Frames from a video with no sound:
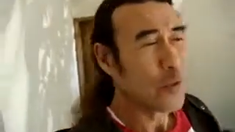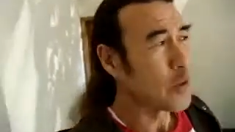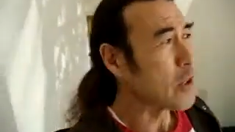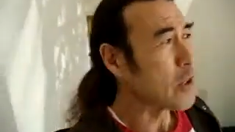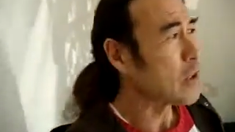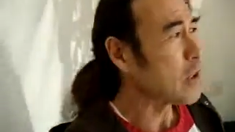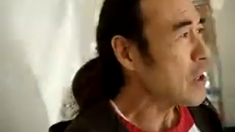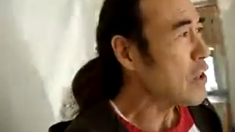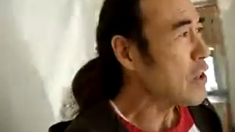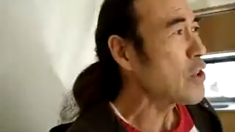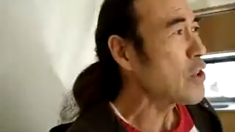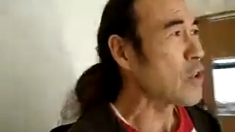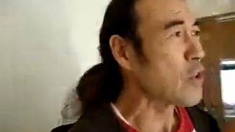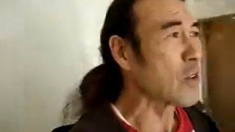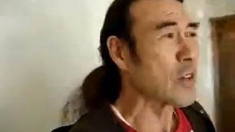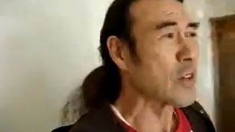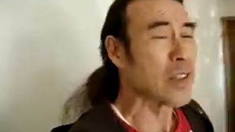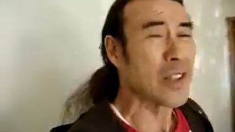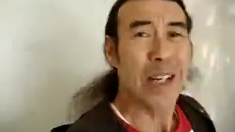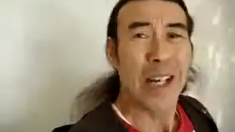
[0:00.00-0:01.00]
for this
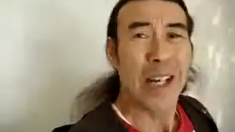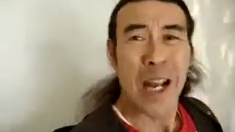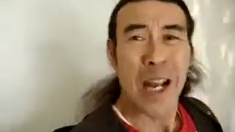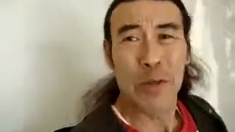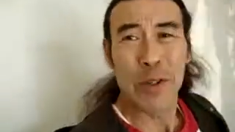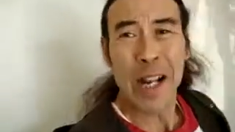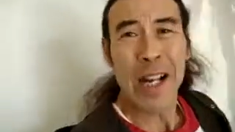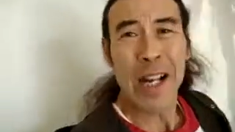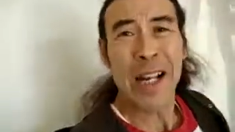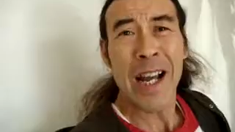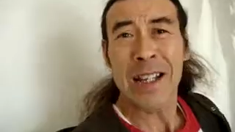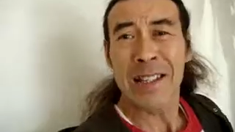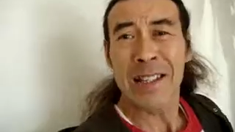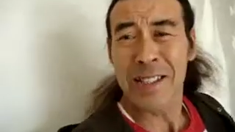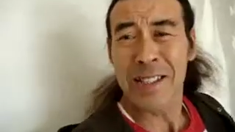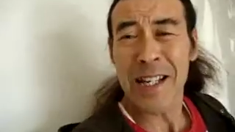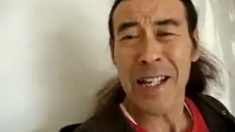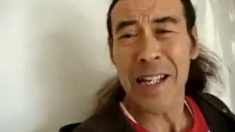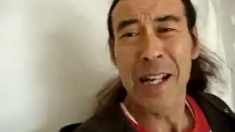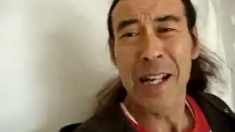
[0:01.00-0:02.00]
insurance. And when I
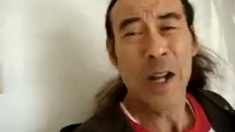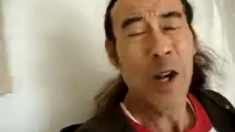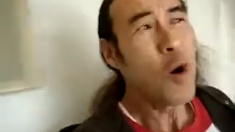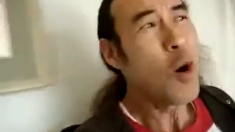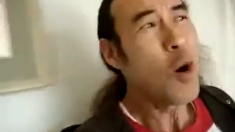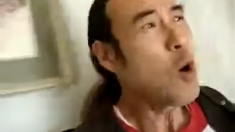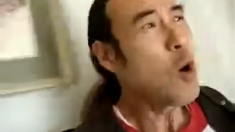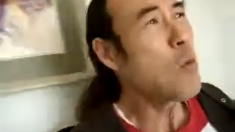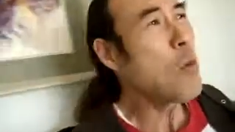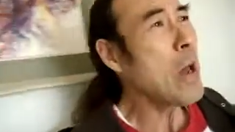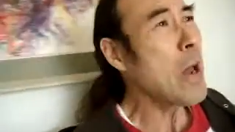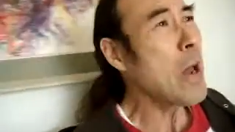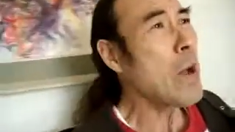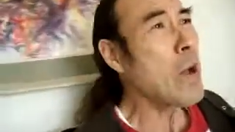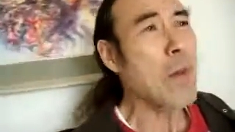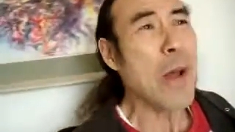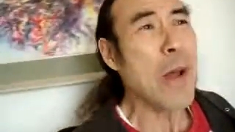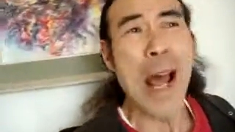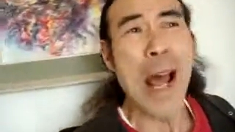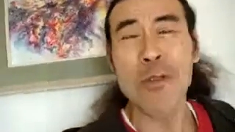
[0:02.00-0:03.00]
got sick, oh,
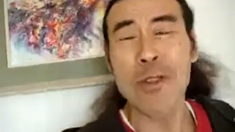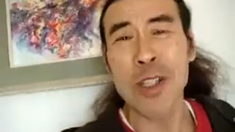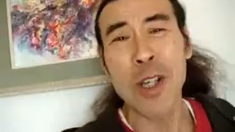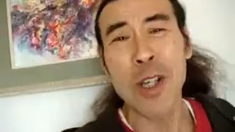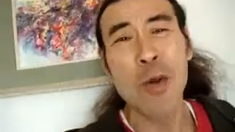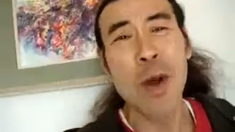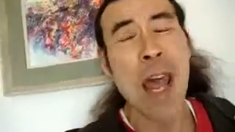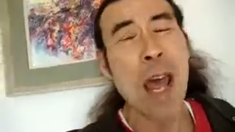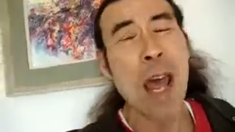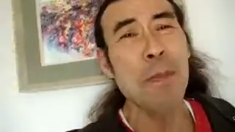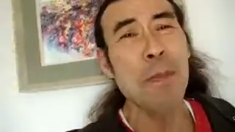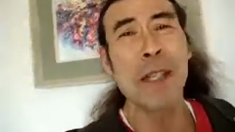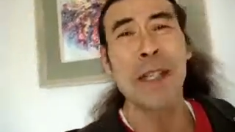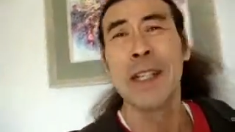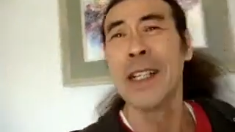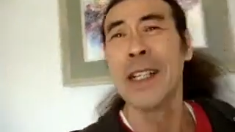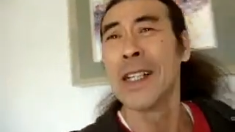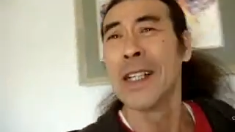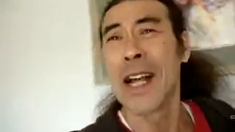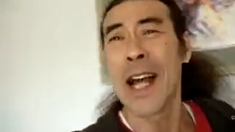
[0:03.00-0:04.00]
well, I was so
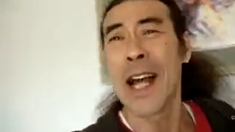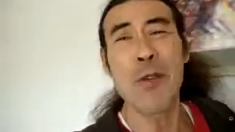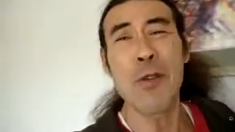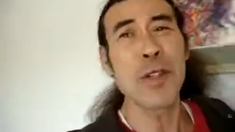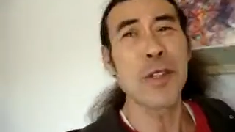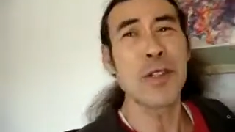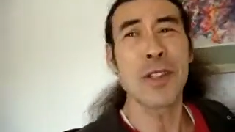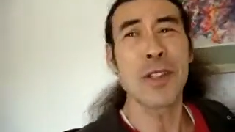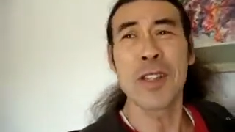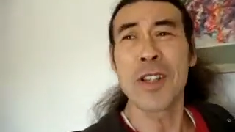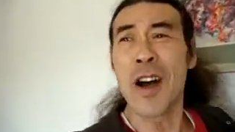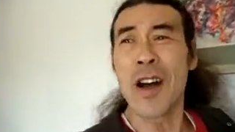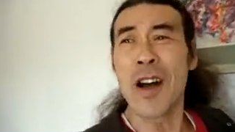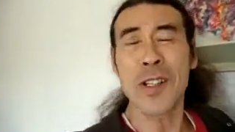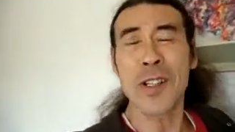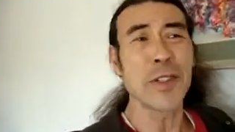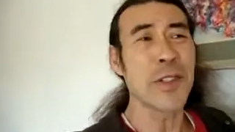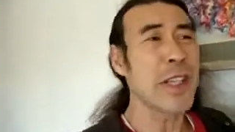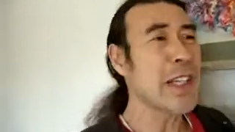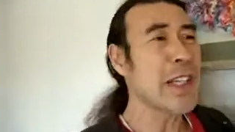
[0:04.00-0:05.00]
happy. I went to the
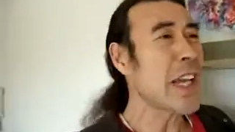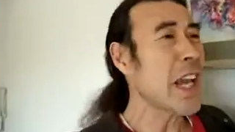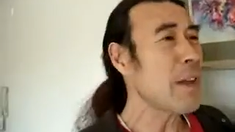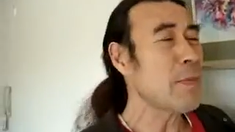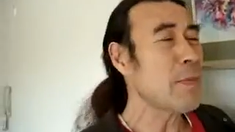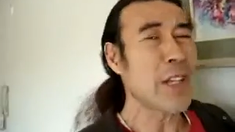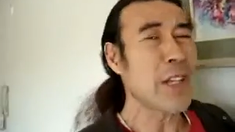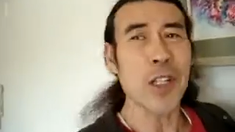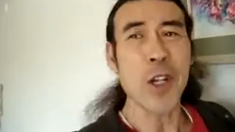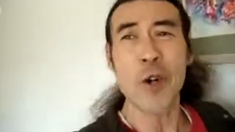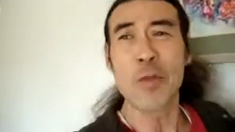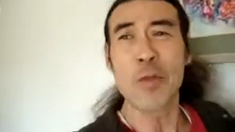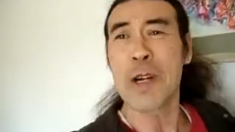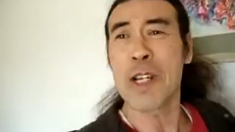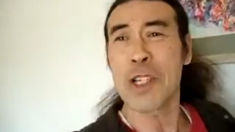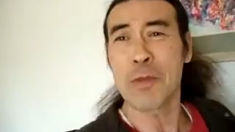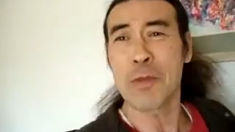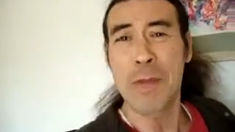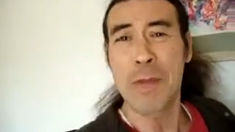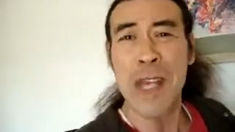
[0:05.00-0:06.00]
doctor and he gave me so
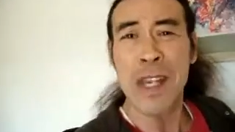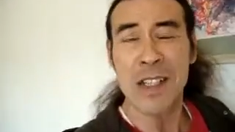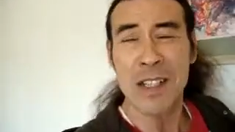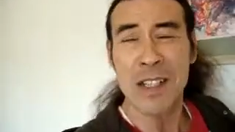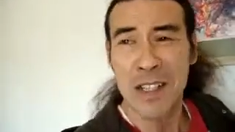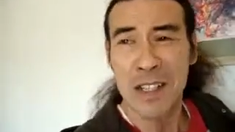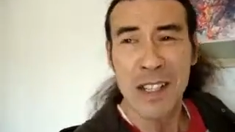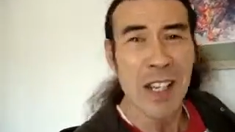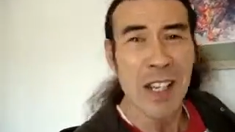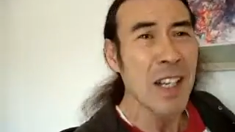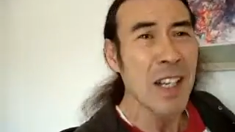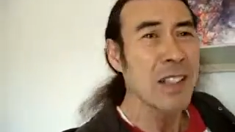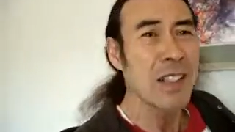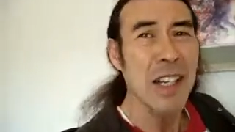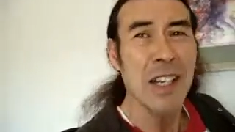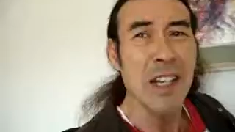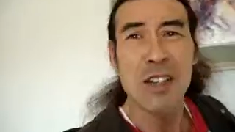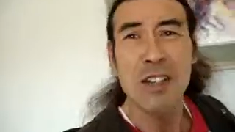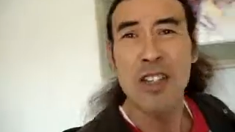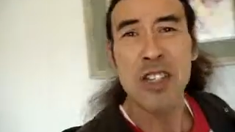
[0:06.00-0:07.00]
much medicine,
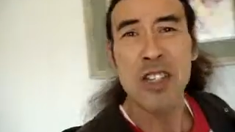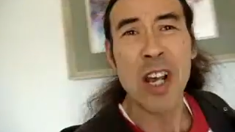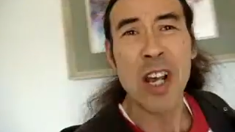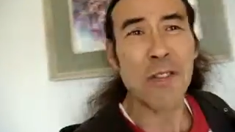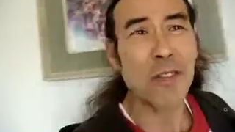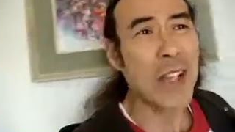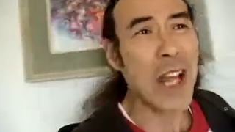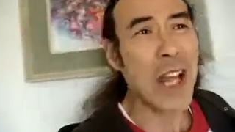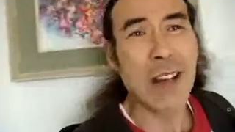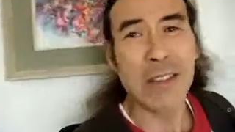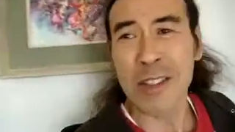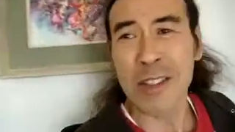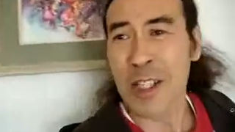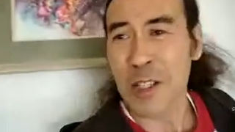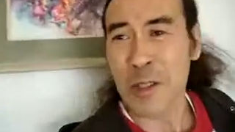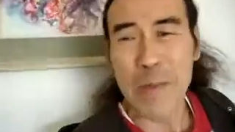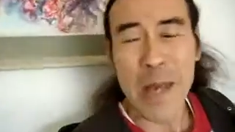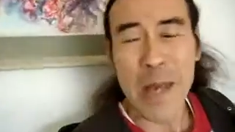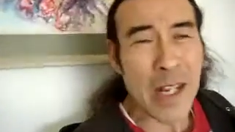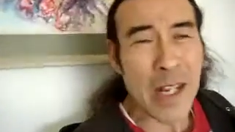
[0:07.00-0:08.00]
they just shovel out
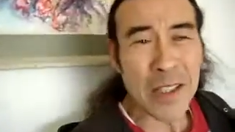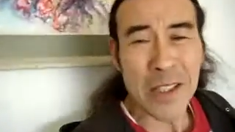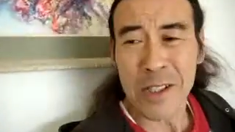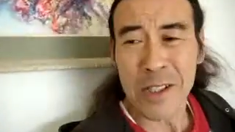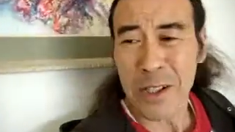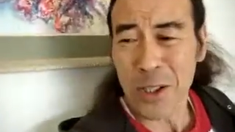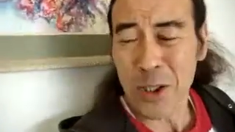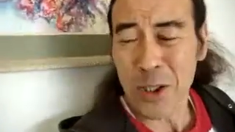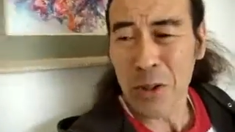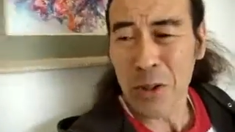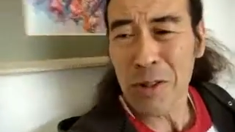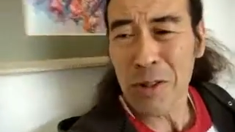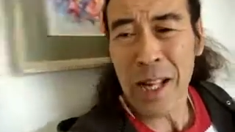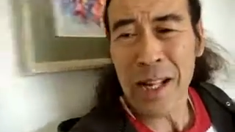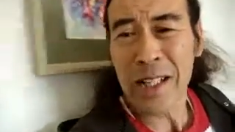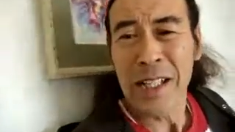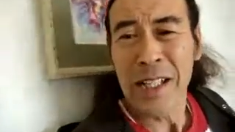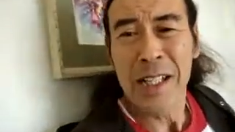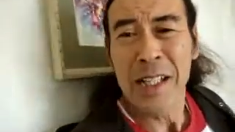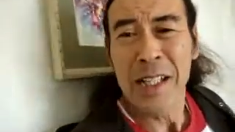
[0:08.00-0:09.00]
this medicine to you
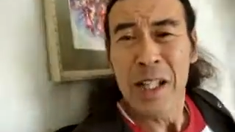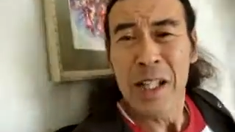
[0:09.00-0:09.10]
like